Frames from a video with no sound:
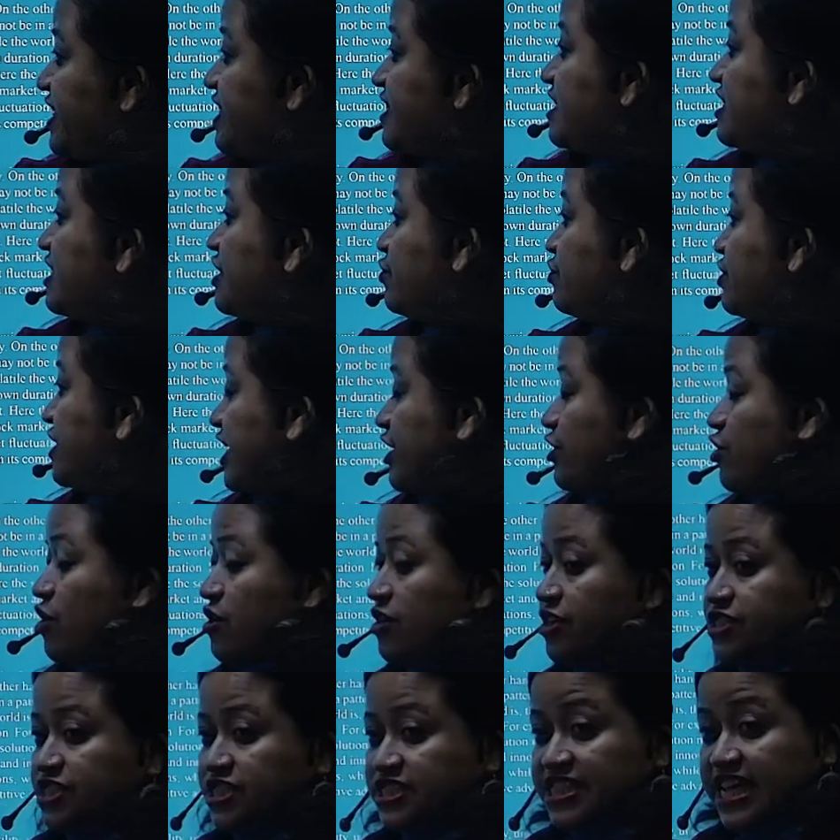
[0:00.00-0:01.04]
the new
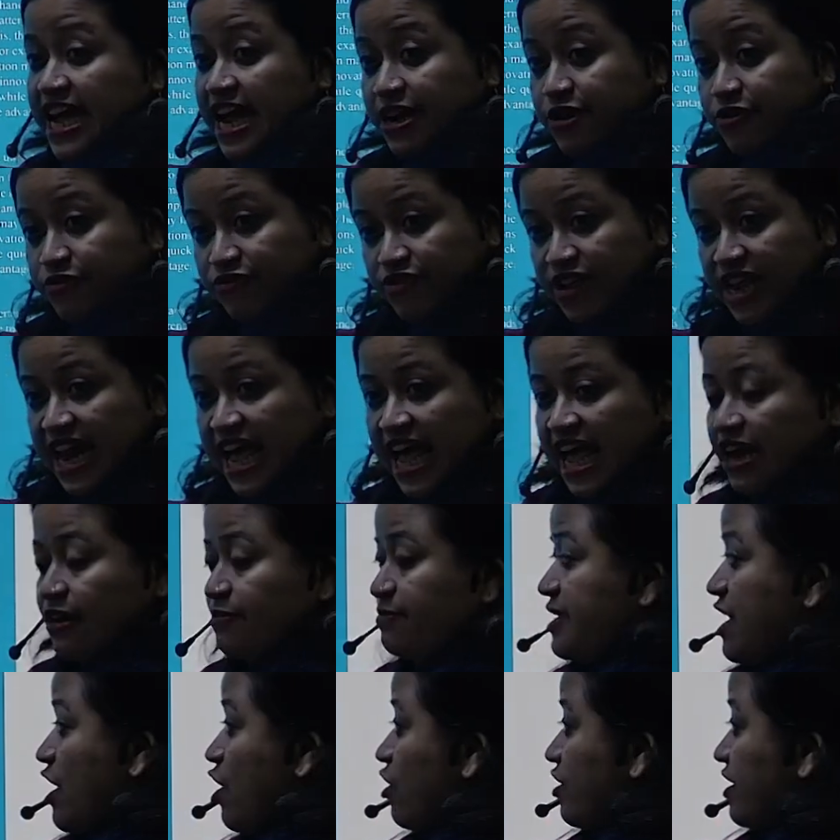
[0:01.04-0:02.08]
technology, that will help
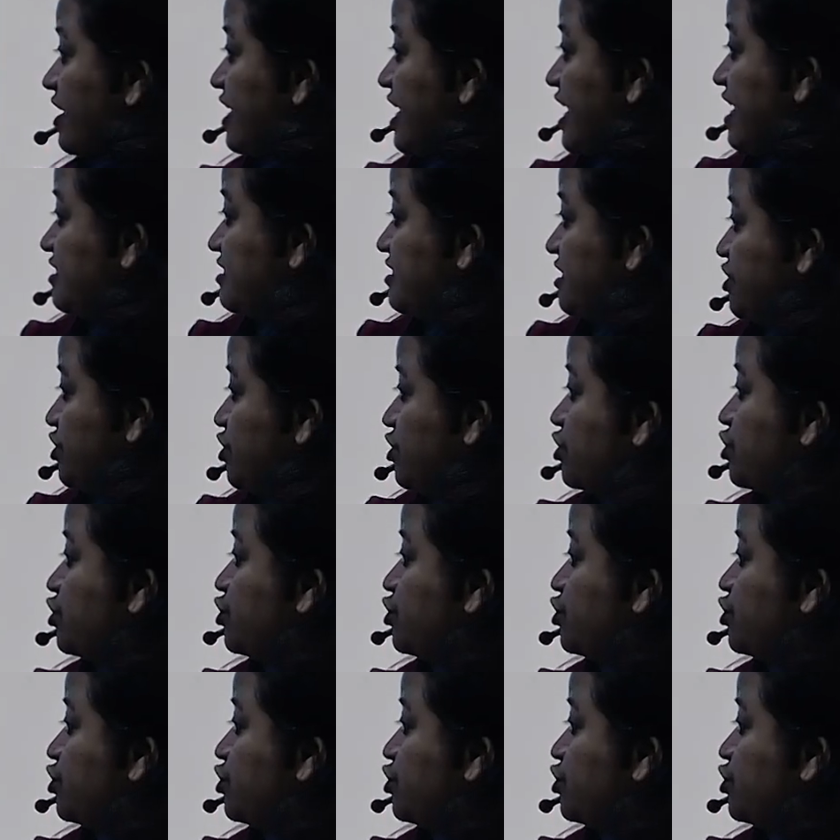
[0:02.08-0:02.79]
the organization to